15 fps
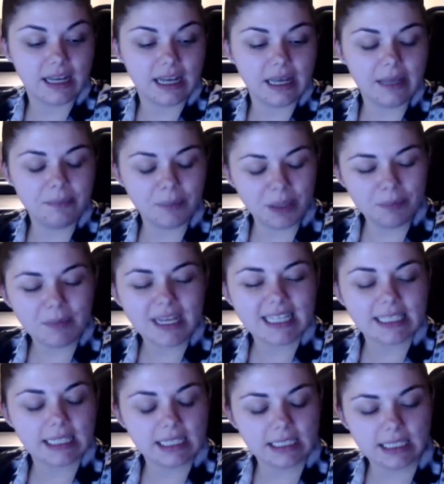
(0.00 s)
it makes
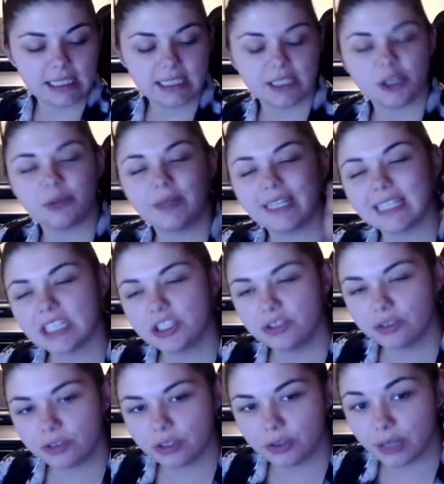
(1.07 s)
things easier because
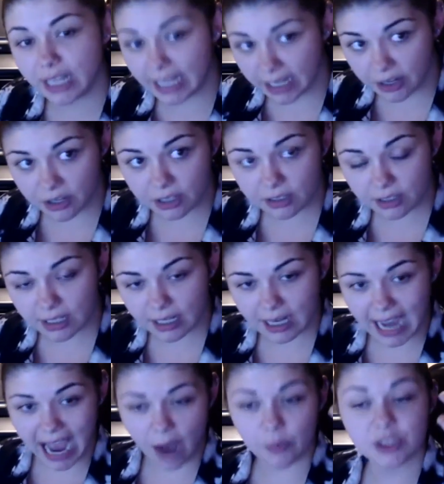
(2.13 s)
you hear
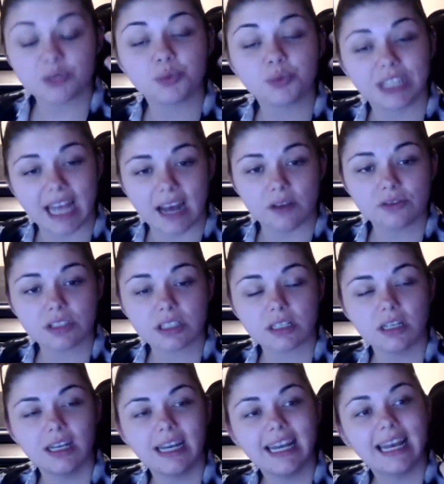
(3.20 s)
how it's pronounced,
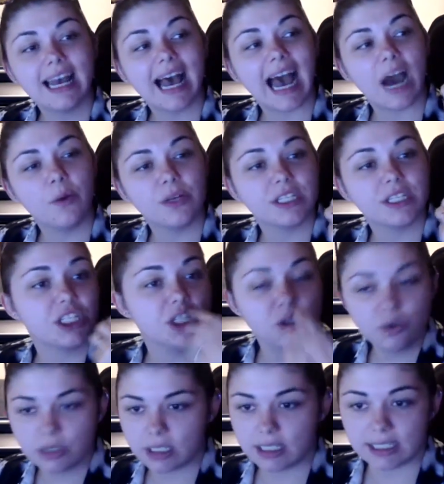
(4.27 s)
how it's
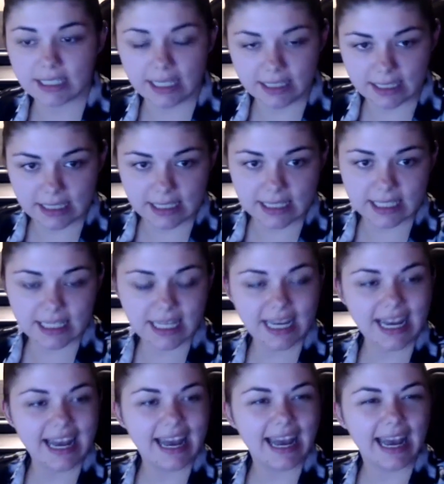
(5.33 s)
used in a sentence,
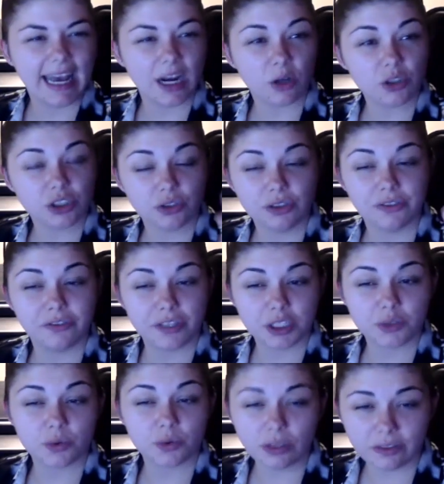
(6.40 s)
and also the
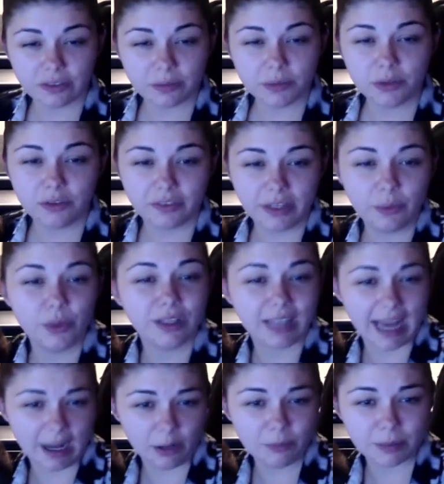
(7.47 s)
visual of the movie will
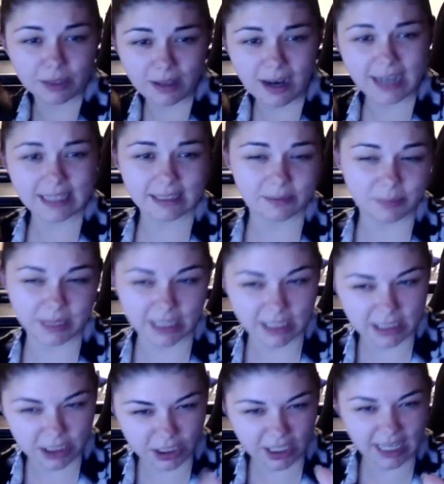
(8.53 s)
help a lot
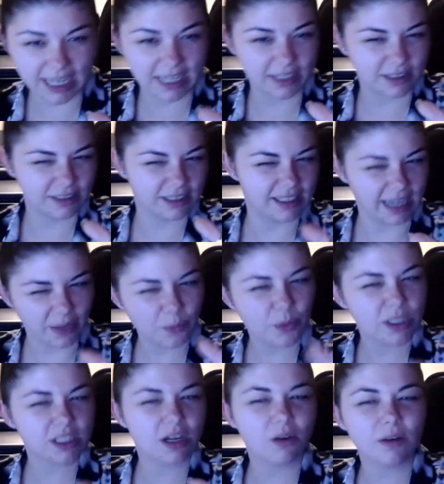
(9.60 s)
because you're gonna get
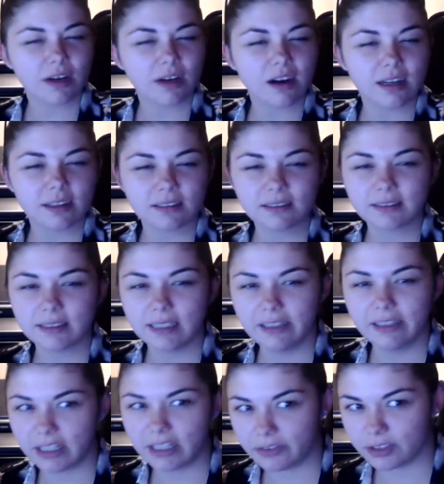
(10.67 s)
what's going on
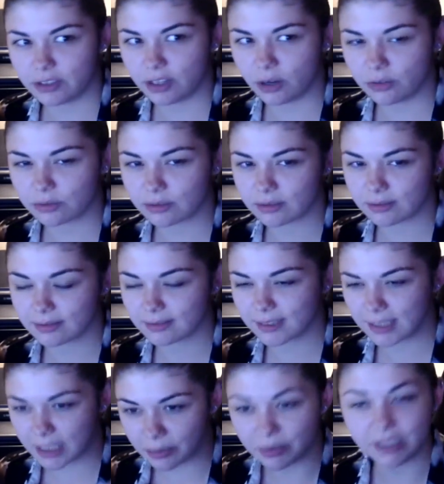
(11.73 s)
even if you don't
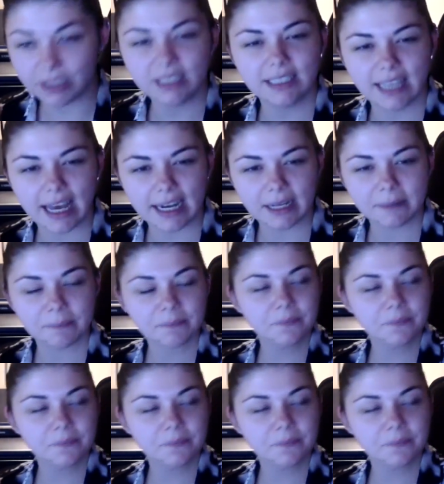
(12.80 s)
completely get it.